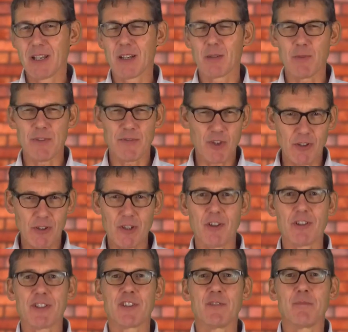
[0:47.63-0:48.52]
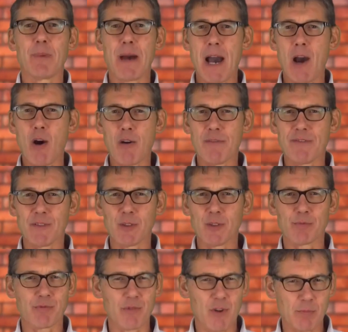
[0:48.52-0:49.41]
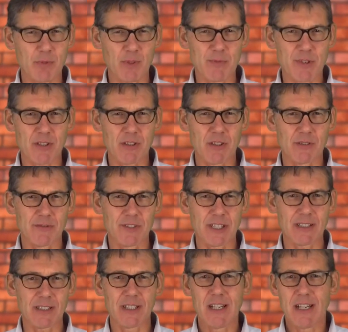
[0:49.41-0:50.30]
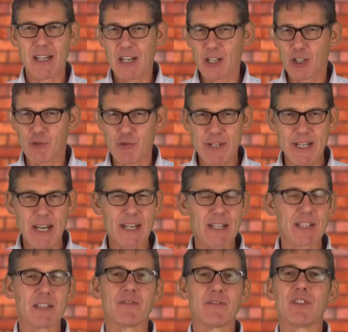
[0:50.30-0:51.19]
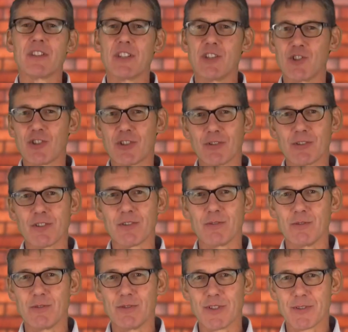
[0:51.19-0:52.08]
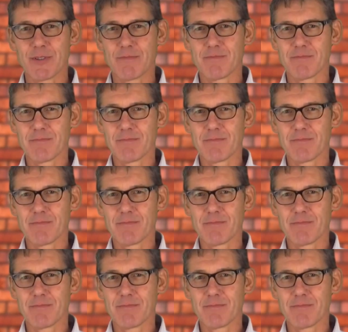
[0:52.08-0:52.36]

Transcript: We've got lots of powerful problem solving, creative, and digital tools.